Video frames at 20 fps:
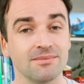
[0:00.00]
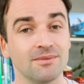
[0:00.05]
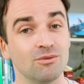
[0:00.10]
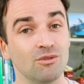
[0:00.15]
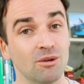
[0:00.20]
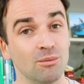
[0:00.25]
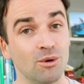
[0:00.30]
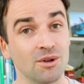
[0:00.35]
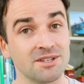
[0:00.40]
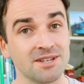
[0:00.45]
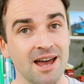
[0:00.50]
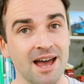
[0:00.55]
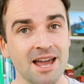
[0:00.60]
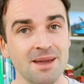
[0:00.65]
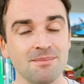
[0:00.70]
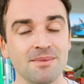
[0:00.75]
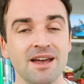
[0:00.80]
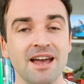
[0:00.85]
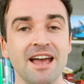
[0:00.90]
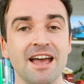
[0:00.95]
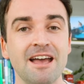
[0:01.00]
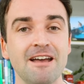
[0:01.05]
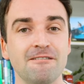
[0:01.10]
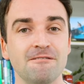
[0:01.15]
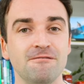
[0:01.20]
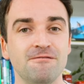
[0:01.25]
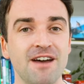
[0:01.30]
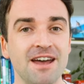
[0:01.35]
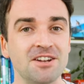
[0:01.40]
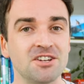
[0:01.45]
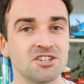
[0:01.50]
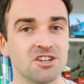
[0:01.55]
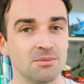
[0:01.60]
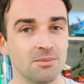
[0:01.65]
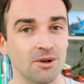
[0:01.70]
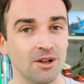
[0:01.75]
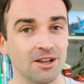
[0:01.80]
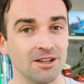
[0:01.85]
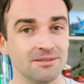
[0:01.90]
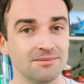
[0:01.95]
One more time,
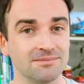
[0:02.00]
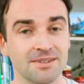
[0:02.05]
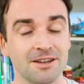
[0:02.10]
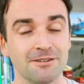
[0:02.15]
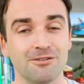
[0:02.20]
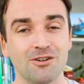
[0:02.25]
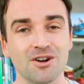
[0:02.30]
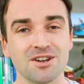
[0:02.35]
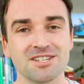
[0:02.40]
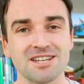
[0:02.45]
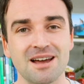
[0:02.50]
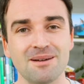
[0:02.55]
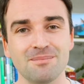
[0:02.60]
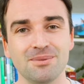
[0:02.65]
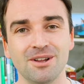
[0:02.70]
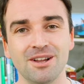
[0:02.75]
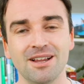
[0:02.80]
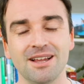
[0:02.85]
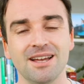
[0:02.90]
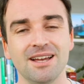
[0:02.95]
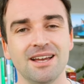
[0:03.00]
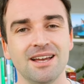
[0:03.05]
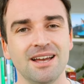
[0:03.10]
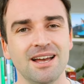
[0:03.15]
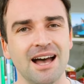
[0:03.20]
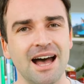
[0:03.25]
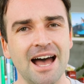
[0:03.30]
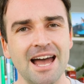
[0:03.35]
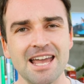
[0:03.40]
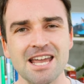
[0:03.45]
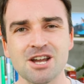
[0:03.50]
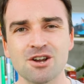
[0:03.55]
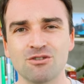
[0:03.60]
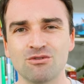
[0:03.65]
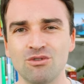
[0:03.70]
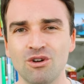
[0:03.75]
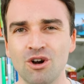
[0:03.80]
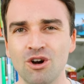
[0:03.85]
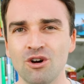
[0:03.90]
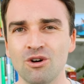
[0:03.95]
vegetable. For example, I
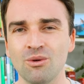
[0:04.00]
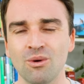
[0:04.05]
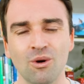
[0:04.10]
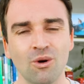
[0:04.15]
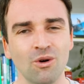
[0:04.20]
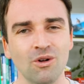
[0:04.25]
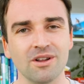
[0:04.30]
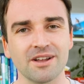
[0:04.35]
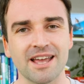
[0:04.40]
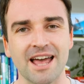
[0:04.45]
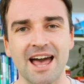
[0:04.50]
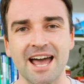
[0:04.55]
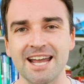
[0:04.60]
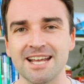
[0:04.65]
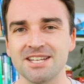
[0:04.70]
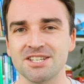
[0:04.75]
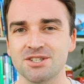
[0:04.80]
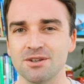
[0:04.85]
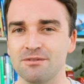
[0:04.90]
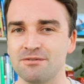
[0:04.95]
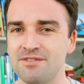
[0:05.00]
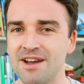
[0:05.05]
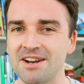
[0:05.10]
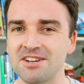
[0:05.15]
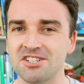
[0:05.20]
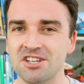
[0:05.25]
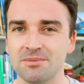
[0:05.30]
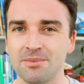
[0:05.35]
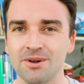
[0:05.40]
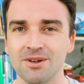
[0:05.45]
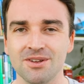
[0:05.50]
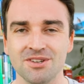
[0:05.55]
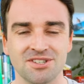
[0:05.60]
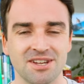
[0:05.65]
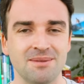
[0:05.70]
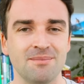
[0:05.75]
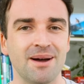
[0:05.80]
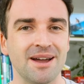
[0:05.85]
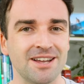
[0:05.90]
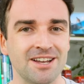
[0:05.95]
grow all kinds of vegetables
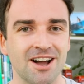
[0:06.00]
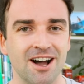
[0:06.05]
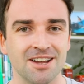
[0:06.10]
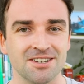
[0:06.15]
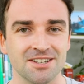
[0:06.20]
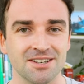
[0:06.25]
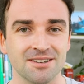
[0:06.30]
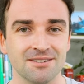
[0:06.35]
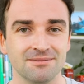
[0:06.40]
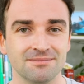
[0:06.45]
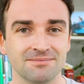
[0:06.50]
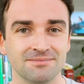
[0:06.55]
in my garden.